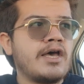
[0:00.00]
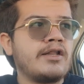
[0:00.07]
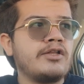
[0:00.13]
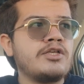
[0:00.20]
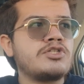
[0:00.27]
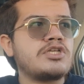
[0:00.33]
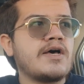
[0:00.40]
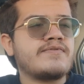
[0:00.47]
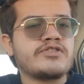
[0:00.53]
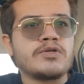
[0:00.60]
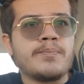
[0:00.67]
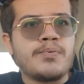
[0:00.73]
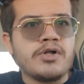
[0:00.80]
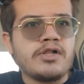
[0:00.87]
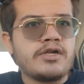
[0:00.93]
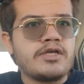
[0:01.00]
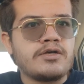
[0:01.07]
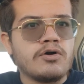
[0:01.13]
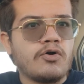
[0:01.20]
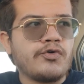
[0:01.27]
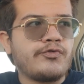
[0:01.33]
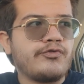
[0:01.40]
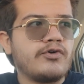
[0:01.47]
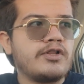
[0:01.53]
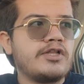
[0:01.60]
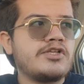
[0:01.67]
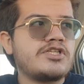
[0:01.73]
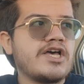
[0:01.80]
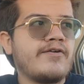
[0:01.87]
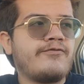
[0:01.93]
at least you have stability going. For, at
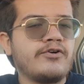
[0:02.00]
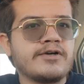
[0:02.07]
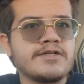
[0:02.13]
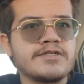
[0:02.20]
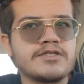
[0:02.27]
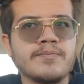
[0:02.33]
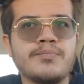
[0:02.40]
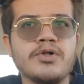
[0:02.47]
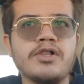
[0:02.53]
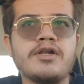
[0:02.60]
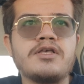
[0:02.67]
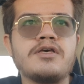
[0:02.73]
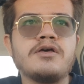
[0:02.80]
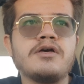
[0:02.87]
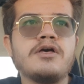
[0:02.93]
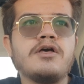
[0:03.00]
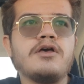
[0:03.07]
least you have fucking stability.